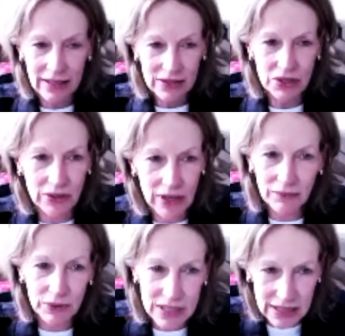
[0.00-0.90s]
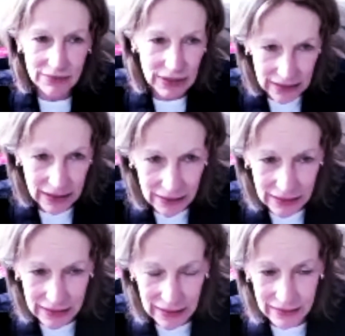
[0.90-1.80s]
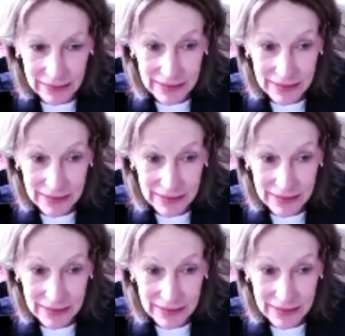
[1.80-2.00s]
So you're not receiving the healing yet.